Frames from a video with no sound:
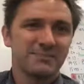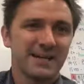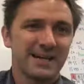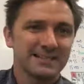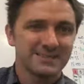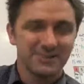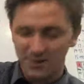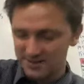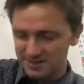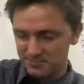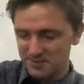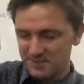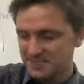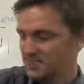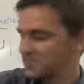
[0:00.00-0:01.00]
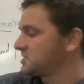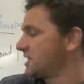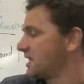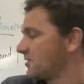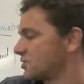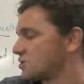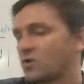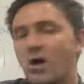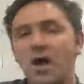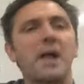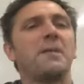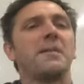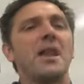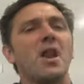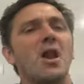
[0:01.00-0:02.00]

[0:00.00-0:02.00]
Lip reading: metres. All right, this has been Teach Together Try.